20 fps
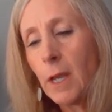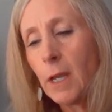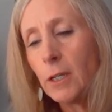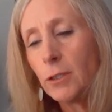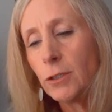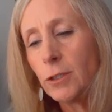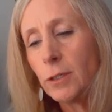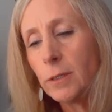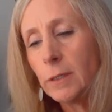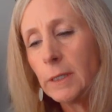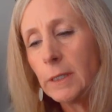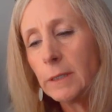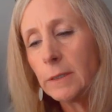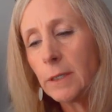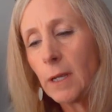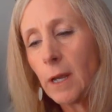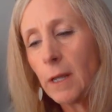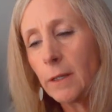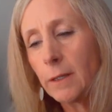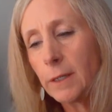
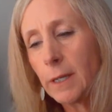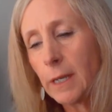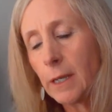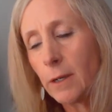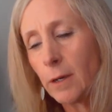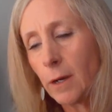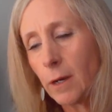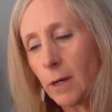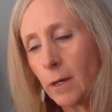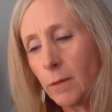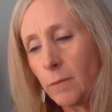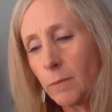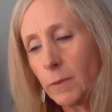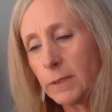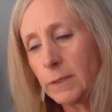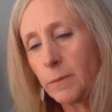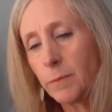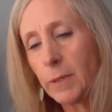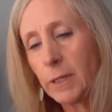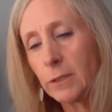Julian's holiday card
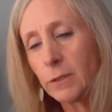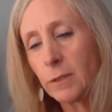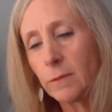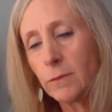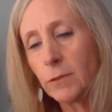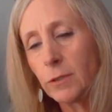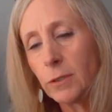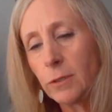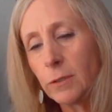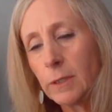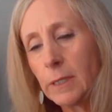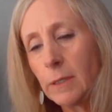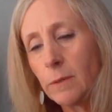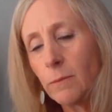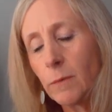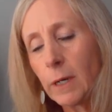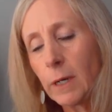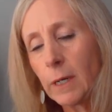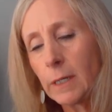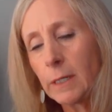was a picture of
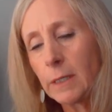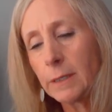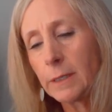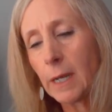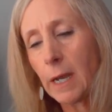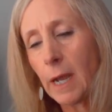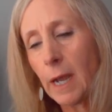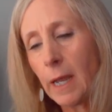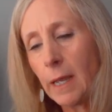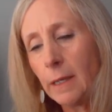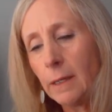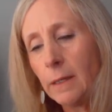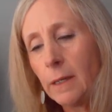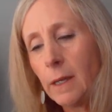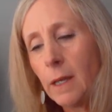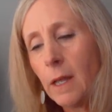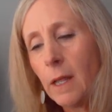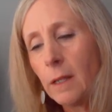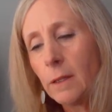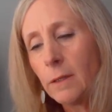Julian wearing a tie,
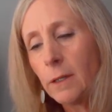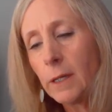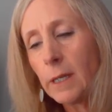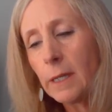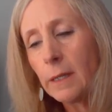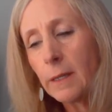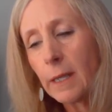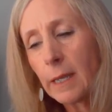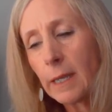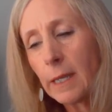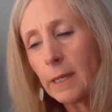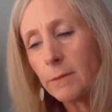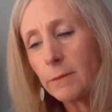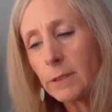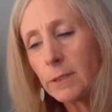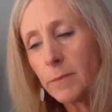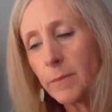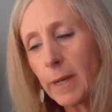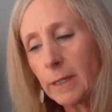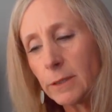looking like he
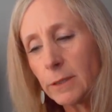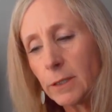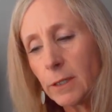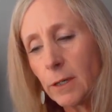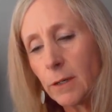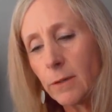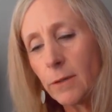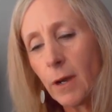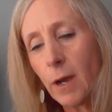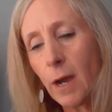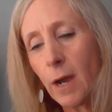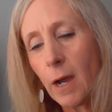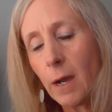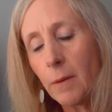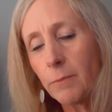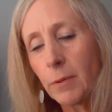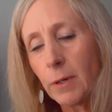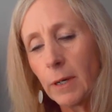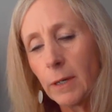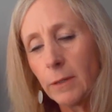was about to go to the
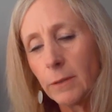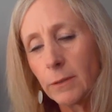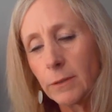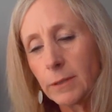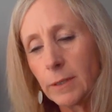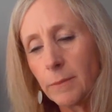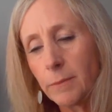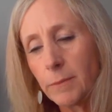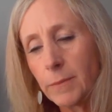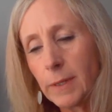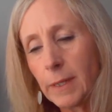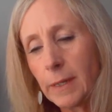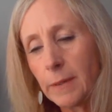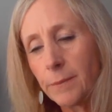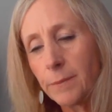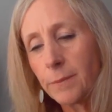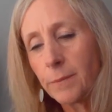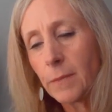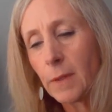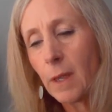opera or something.
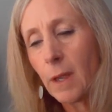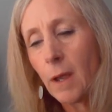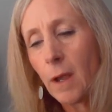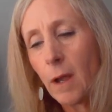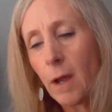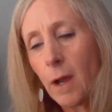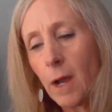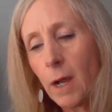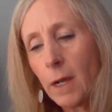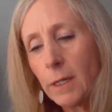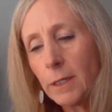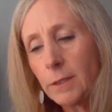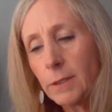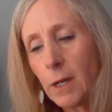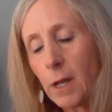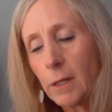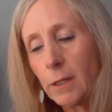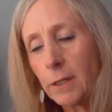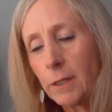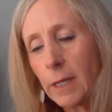August's
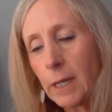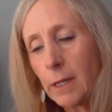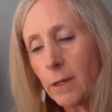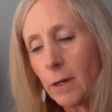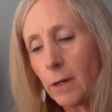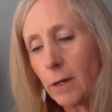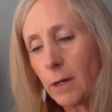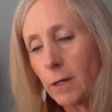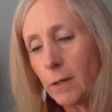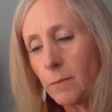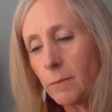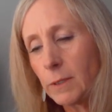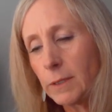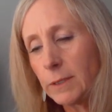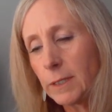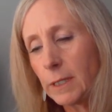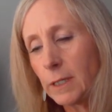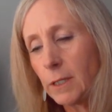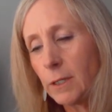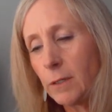holiday card
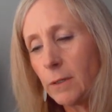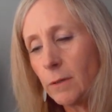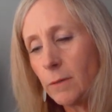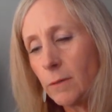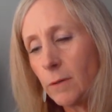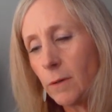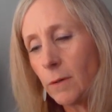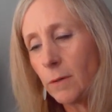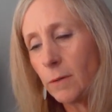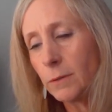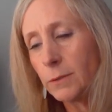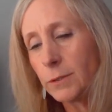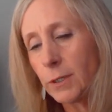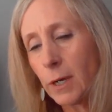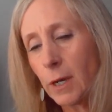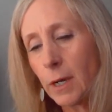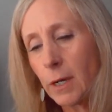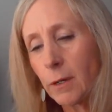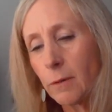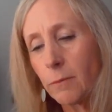was a cute old
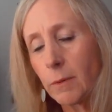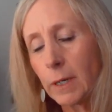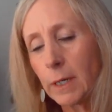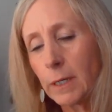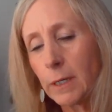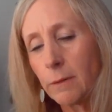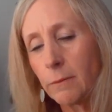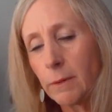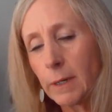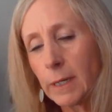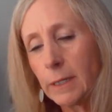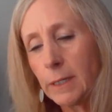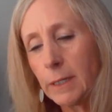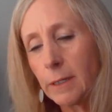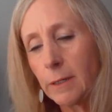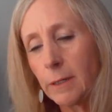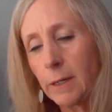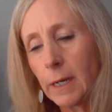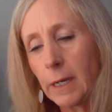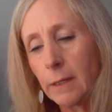dog wearing a
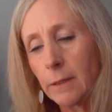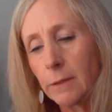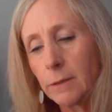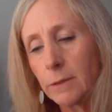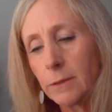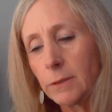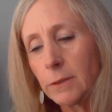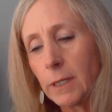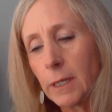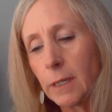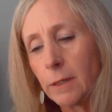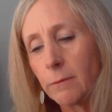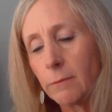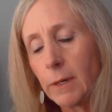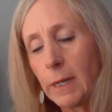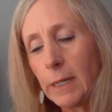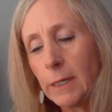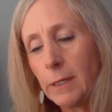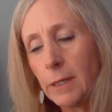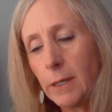reindeer antlers and a
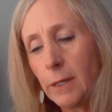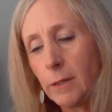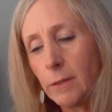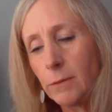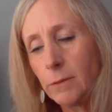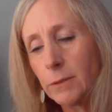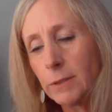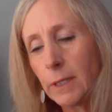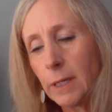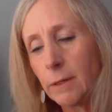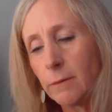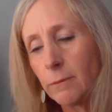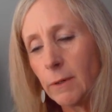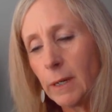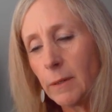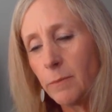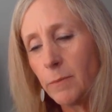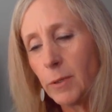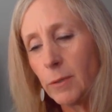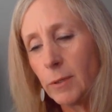red nose and
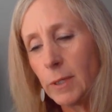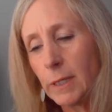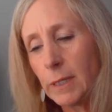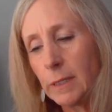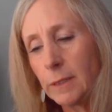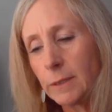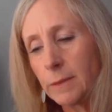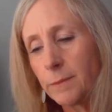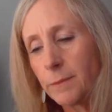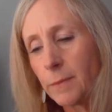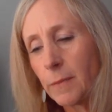red booties.